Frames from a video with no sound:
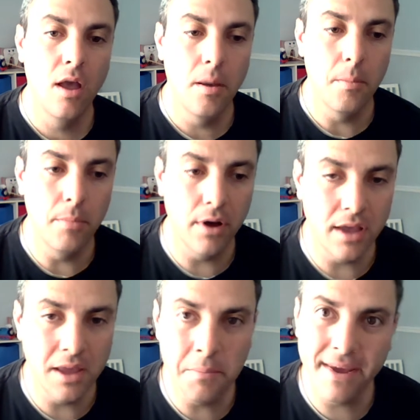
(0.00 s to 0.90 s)
But
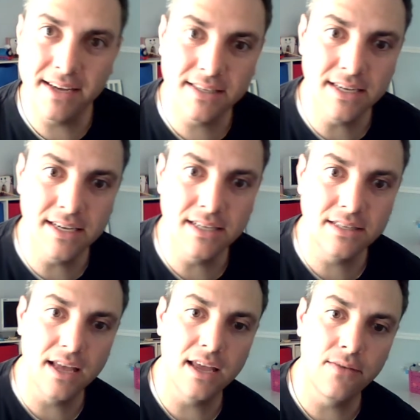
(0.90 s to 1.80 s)
it makes sense
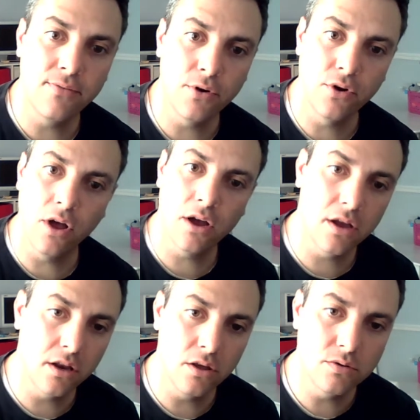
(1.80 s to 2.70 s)
that if you're not
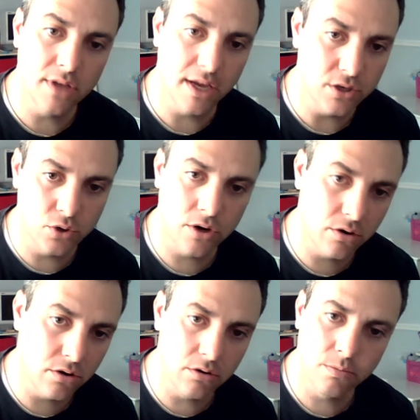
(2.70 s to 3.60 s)
going to use that
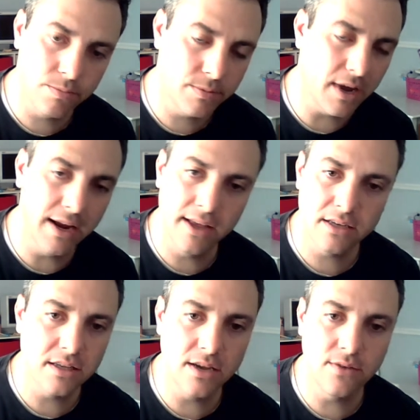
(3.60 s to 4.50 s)
trigger
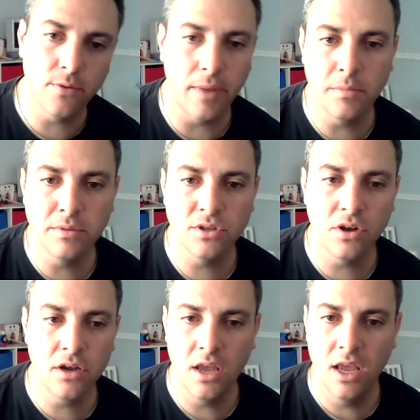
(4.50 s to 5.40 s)
Kydex thing from Amazon,